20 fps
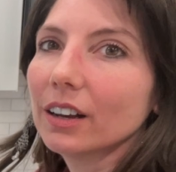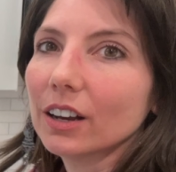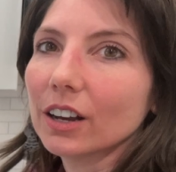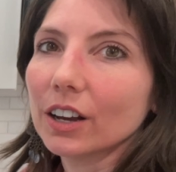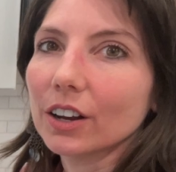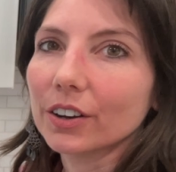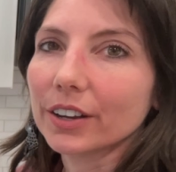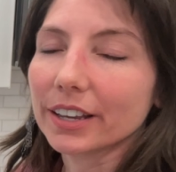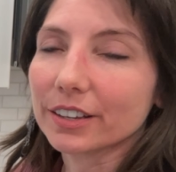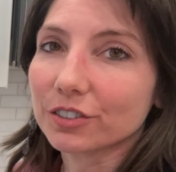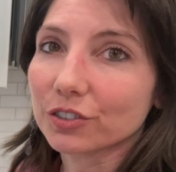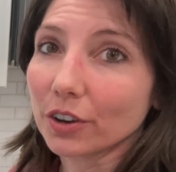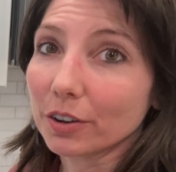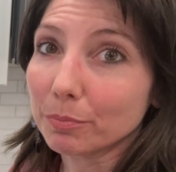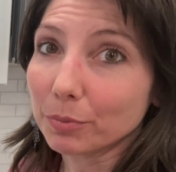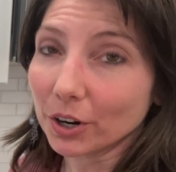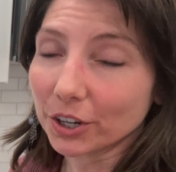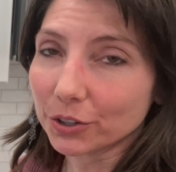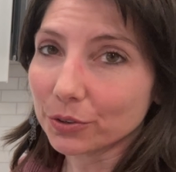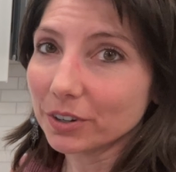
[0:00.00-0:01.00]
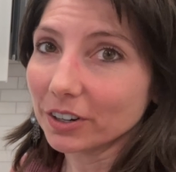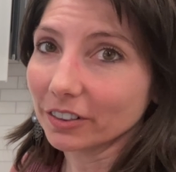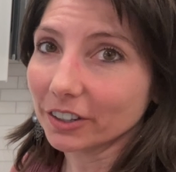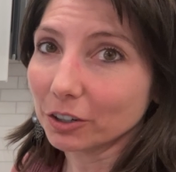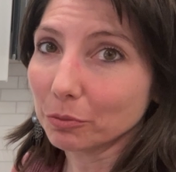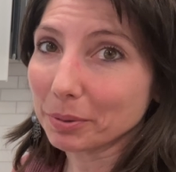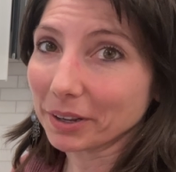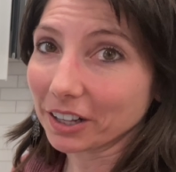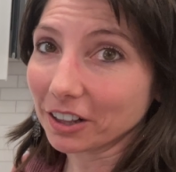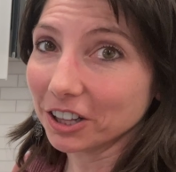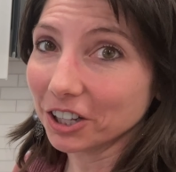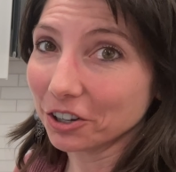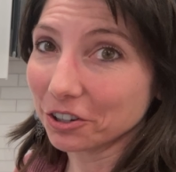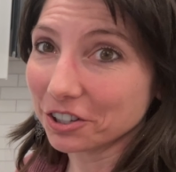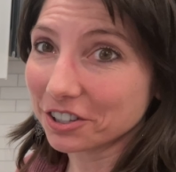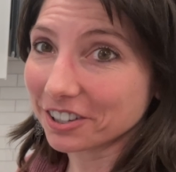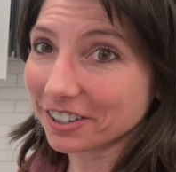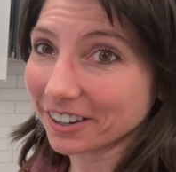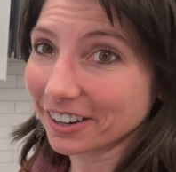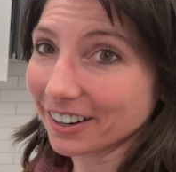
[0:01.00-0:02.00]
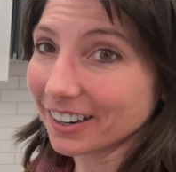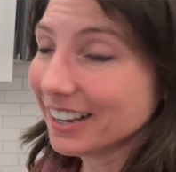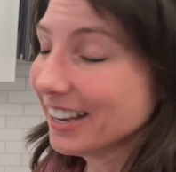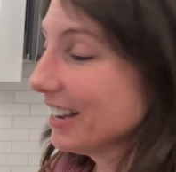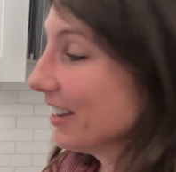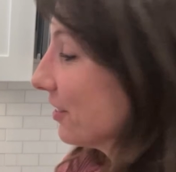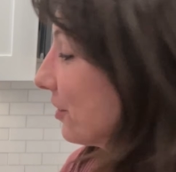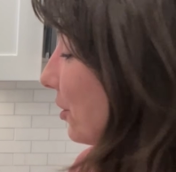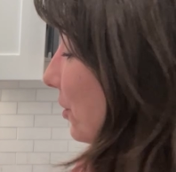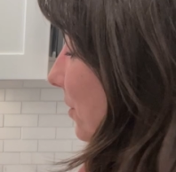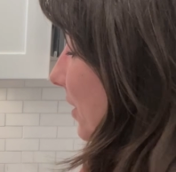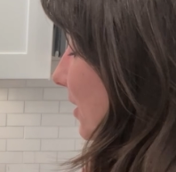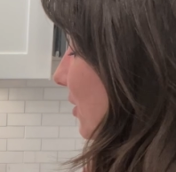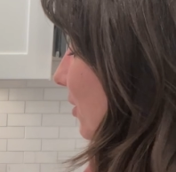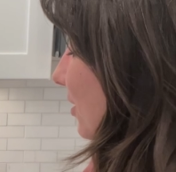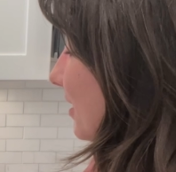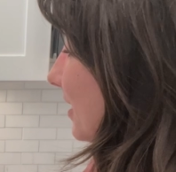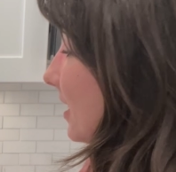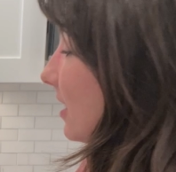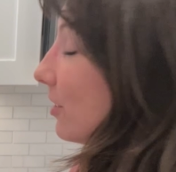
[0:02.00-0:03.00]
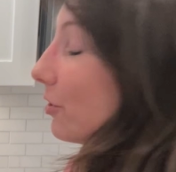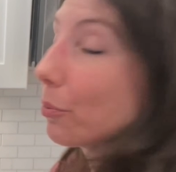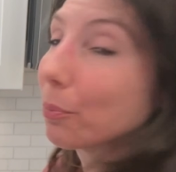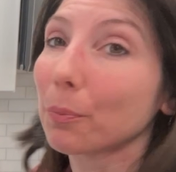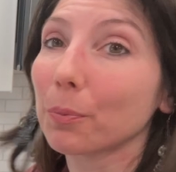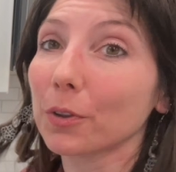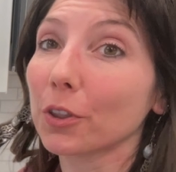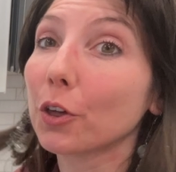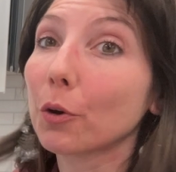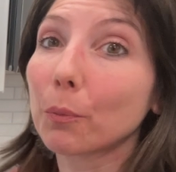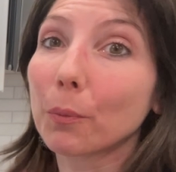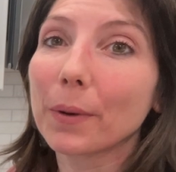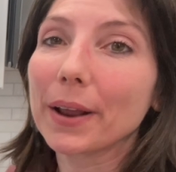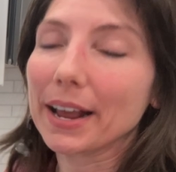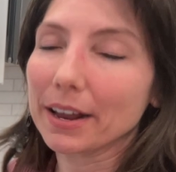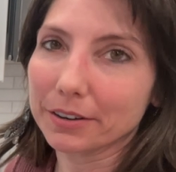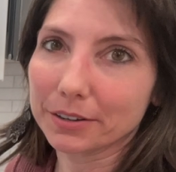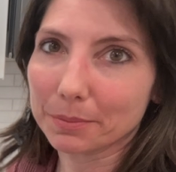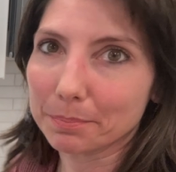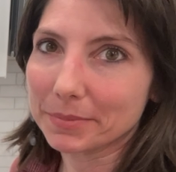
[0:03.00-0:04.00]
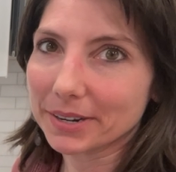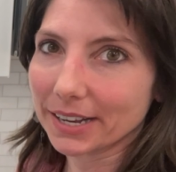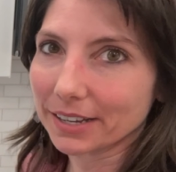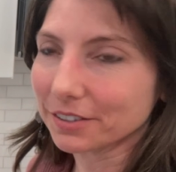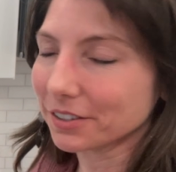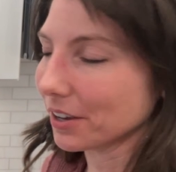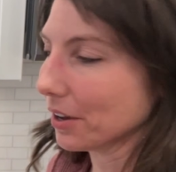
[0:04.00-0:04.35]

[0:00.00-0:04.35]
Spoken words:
Okay, so I brought you in a little bit closer so you can just see the randomness,